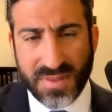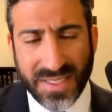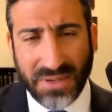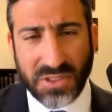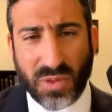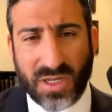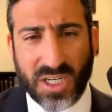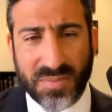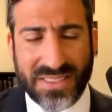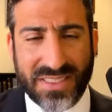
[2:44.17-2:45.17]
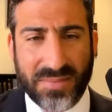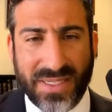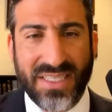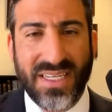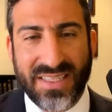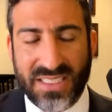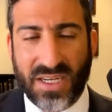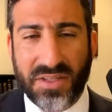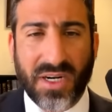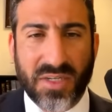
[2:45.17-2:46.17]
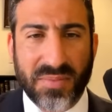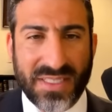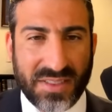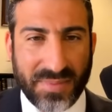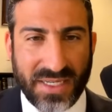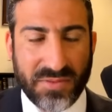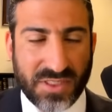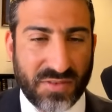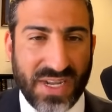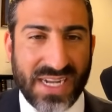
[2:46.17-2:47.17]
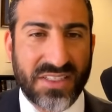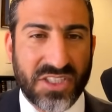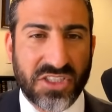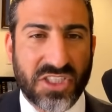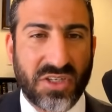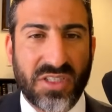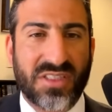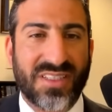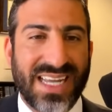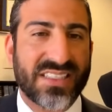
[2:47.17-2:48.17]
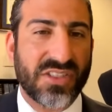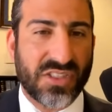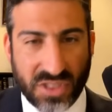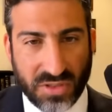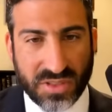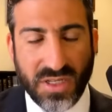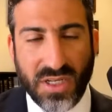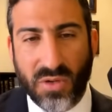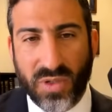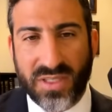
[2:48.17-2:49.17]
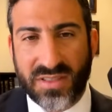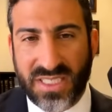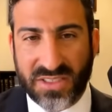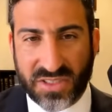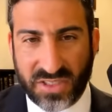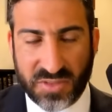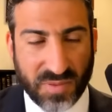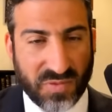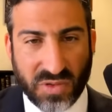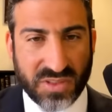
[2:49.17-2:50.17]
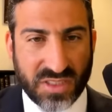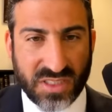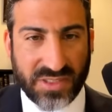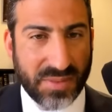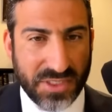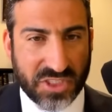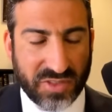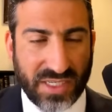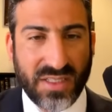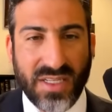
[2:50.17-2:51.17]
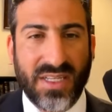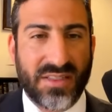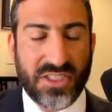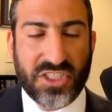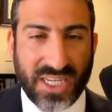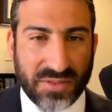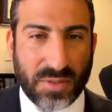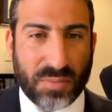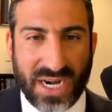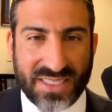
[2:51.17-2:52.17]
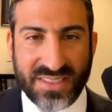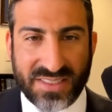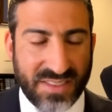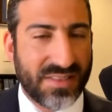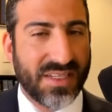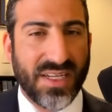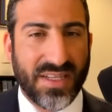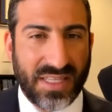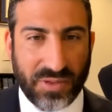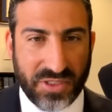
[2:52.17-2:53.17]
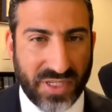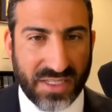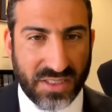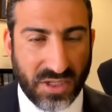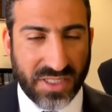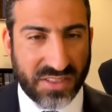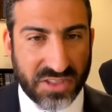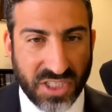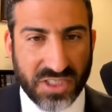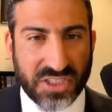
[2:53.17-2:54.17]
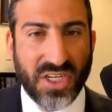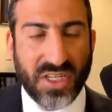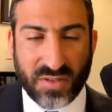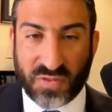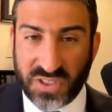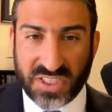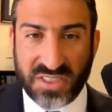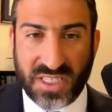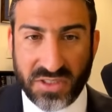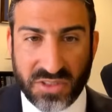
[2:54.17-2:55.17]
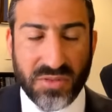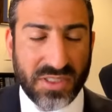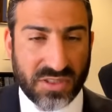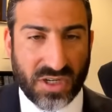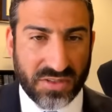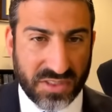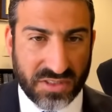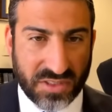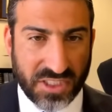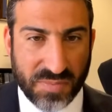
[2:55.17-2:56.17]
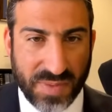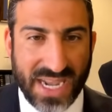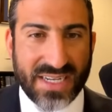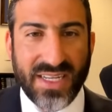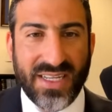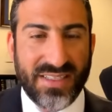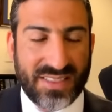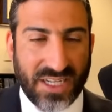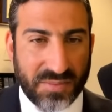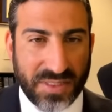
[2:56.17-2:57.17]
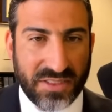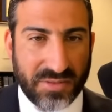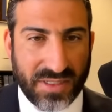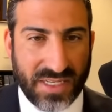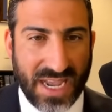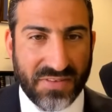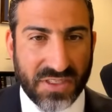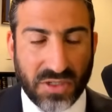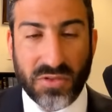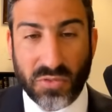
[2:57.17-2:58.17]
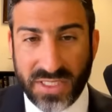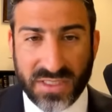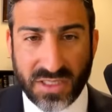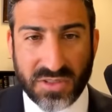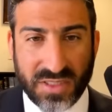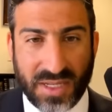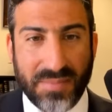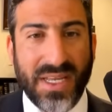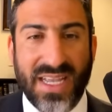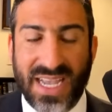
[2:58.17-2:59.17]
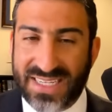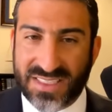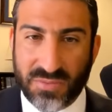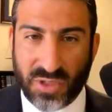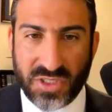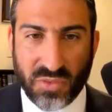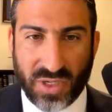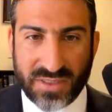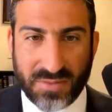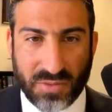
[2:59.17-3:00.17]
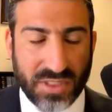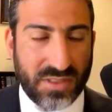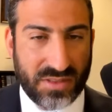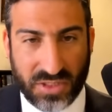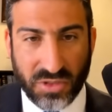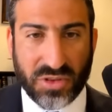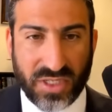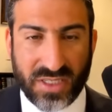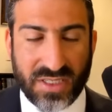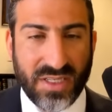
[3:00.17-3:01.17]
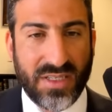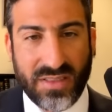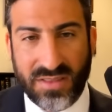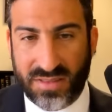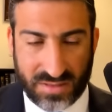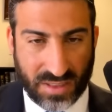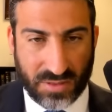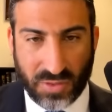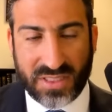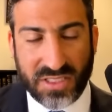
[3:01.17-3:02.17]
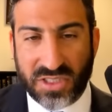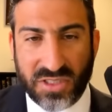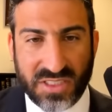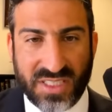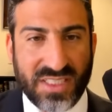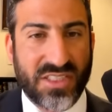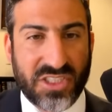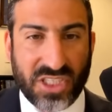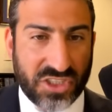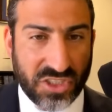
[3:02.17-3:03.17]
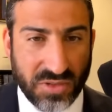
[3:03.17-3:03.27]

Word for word: that was one argument that they made. The other argument that they made was the fact that Judge Cannone did not consult with the attorneys before declaring a mistrial. The general practice is that when you get a note as the judge, the first thing that you do is call the attorneys back, tell them that you have a note, read the note to them, ask them what you want, that what you think, uh, what the attorneys think the judge should